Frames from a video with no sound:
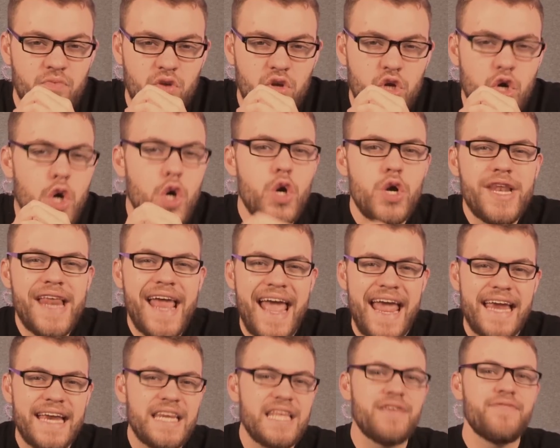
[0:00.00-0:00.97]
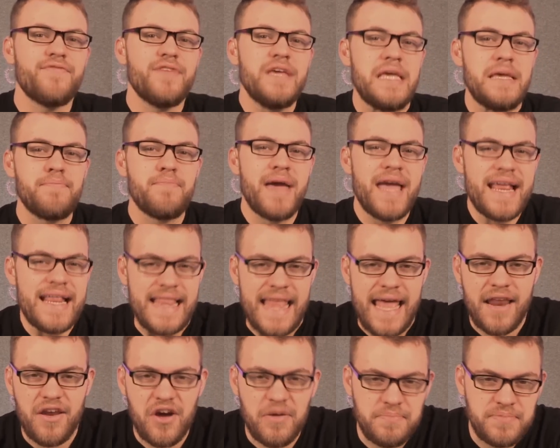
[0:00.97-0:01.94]
Could ADV make
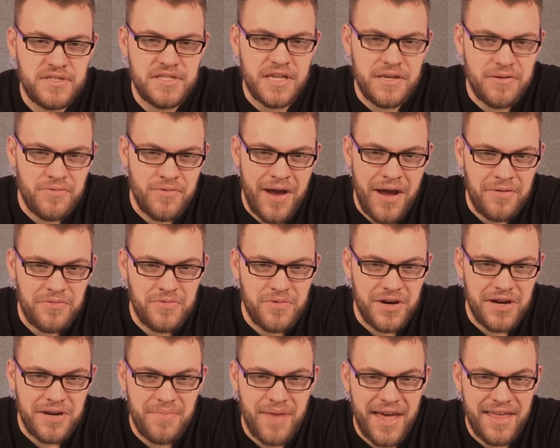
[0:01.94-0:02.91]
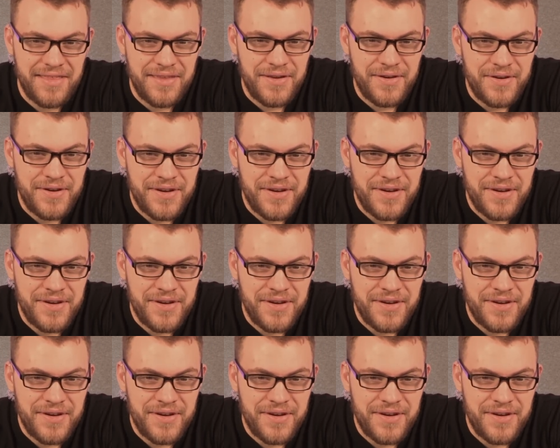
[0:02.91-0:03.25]
that upset round 1, Matthew?